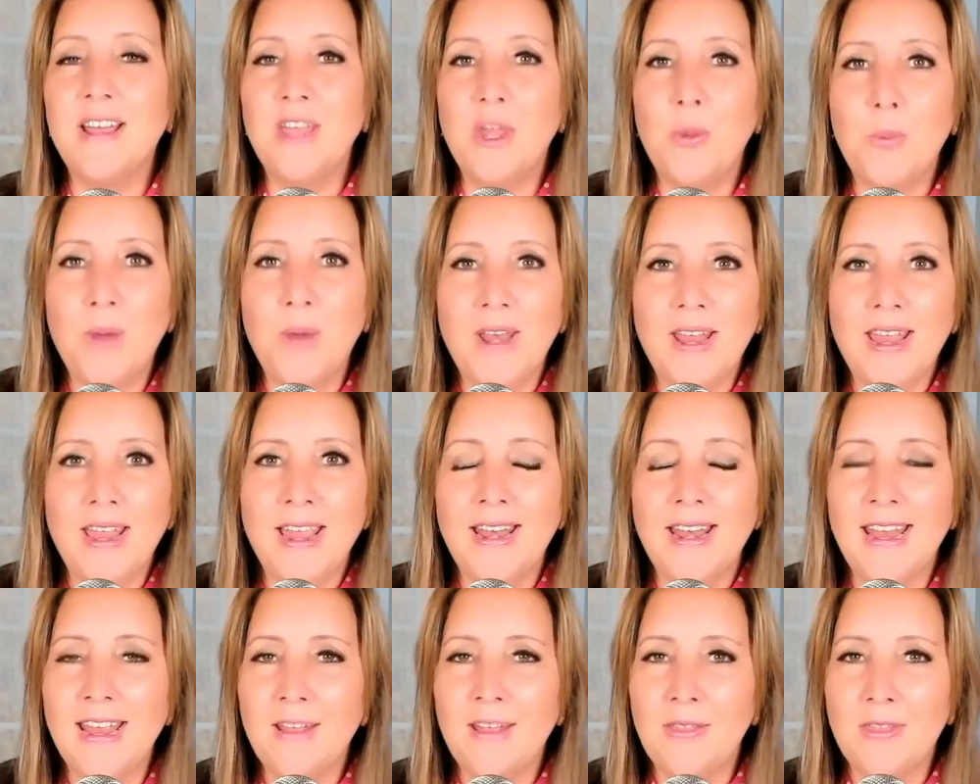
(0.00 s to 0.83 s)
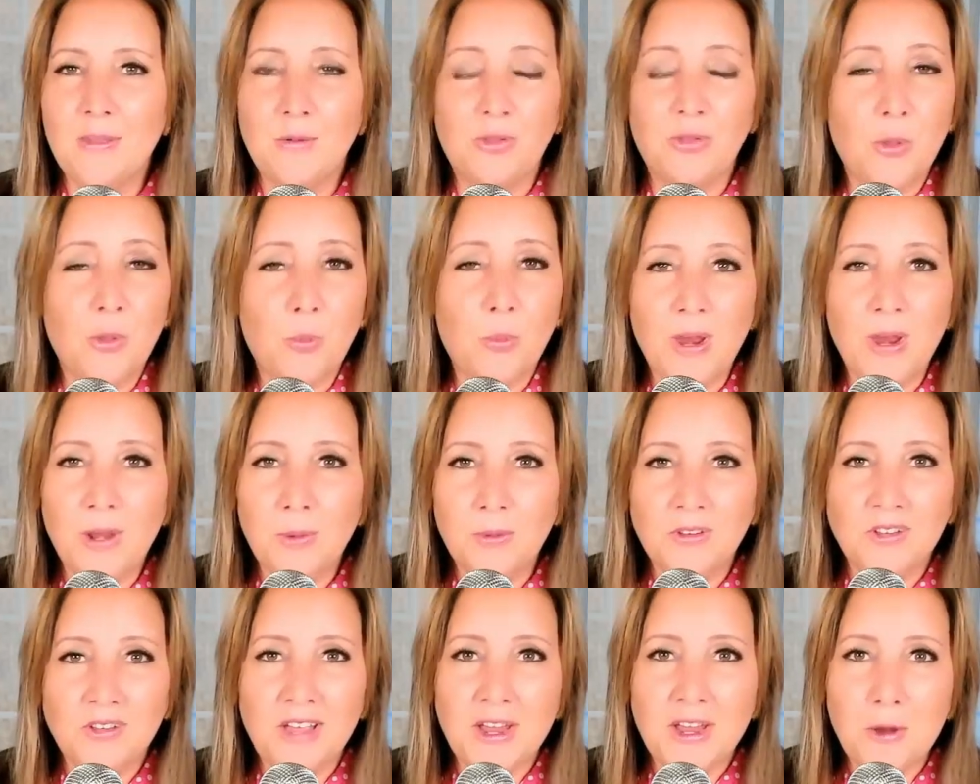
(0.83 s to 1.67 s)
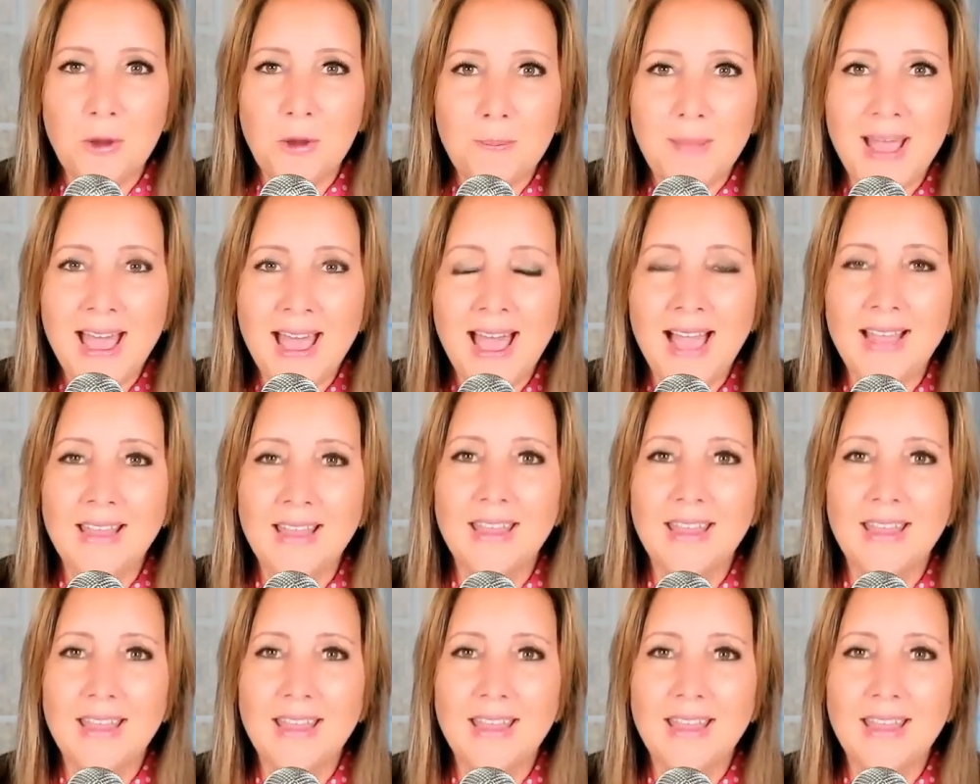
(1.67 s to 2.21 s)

You went in, the wind was at your back.